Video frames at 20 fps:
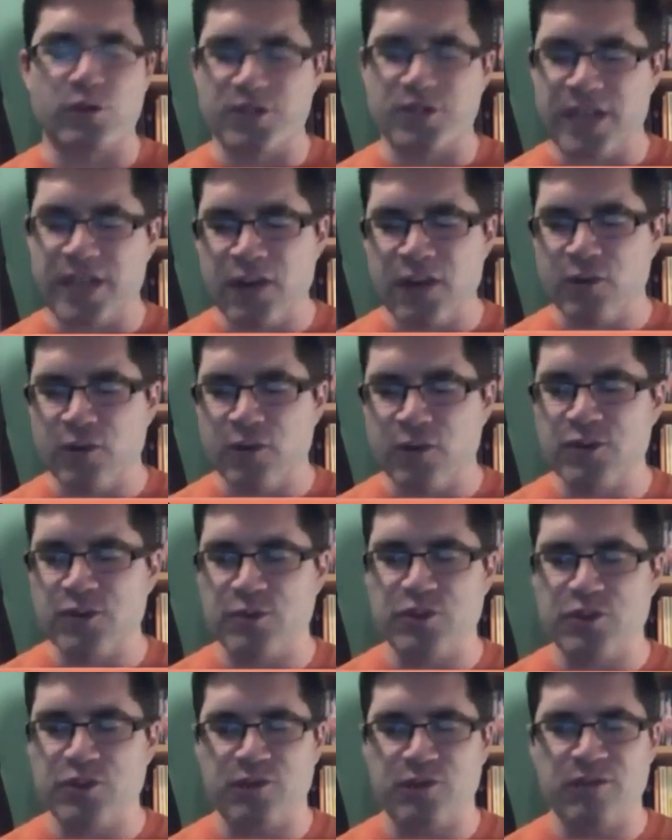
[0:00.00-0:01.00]
Kangaroos,
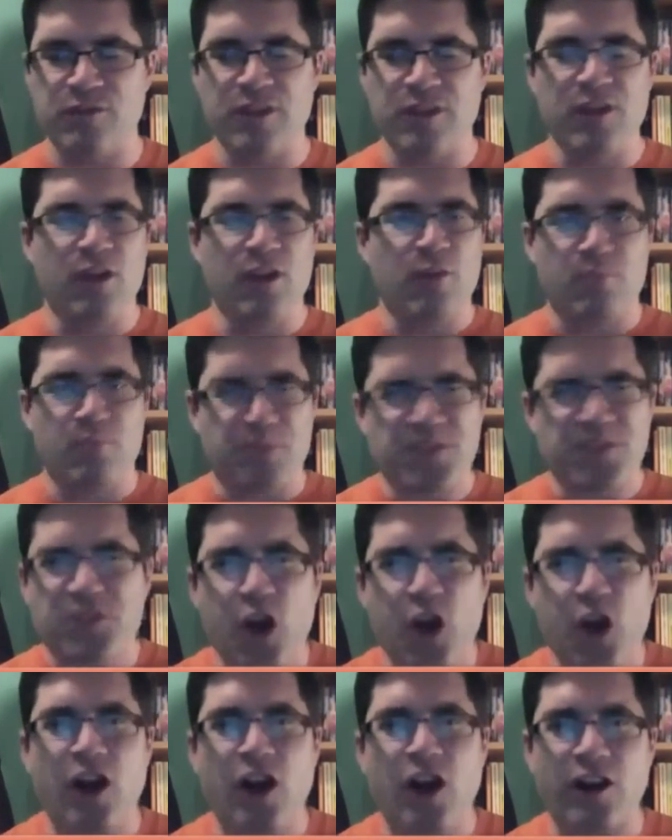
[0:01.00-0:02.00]
which are
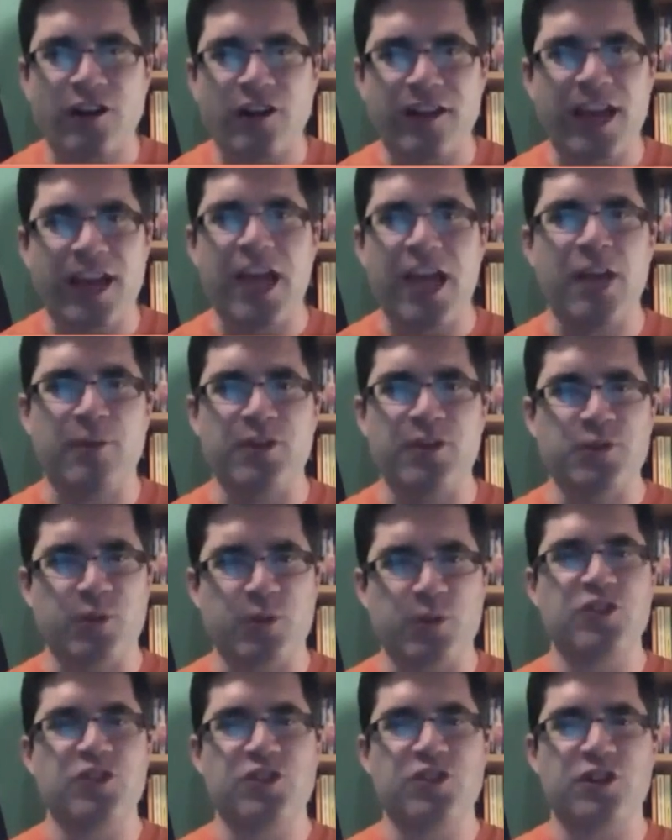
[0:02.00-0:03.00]
bizarre animals,
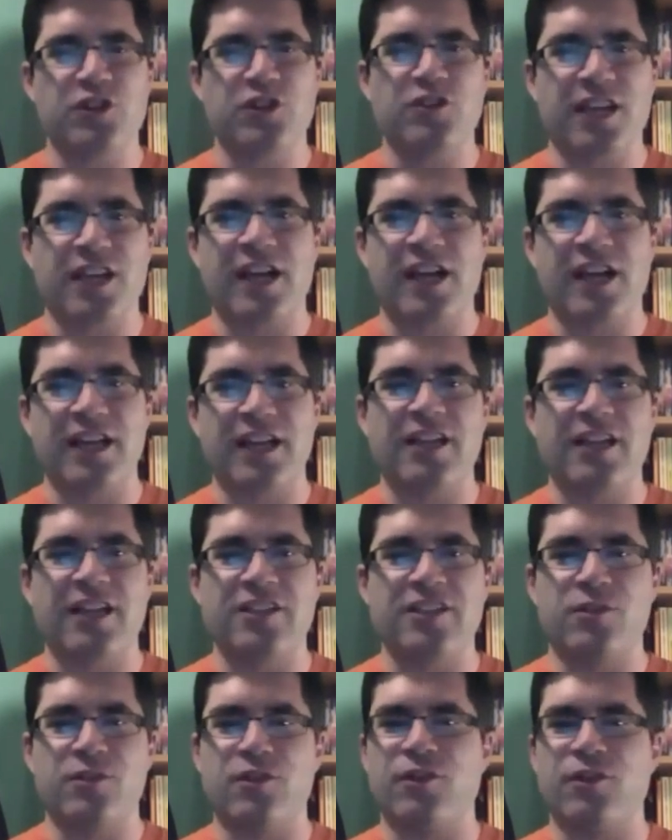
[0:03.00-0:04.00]
once you start to kind of get
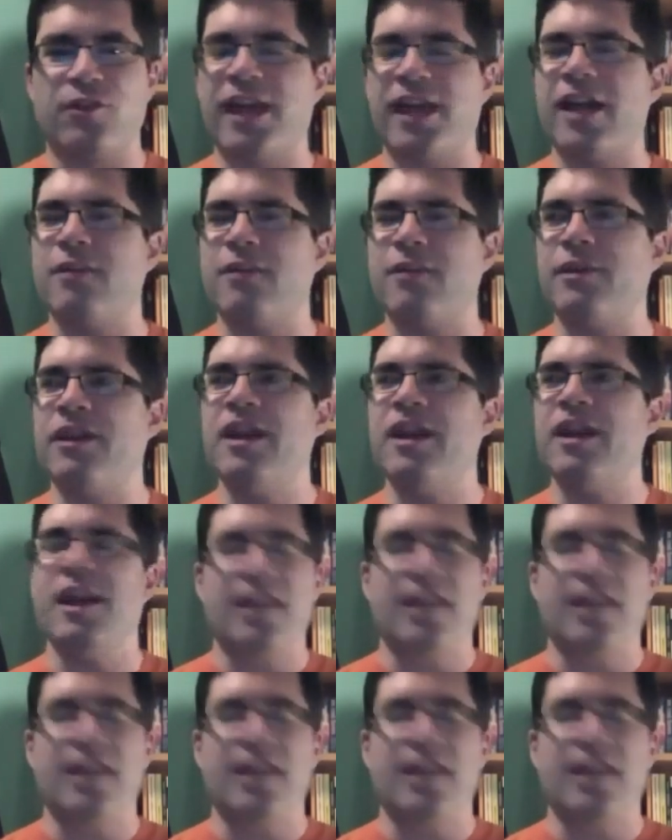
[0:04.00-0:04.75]
into their anatomy.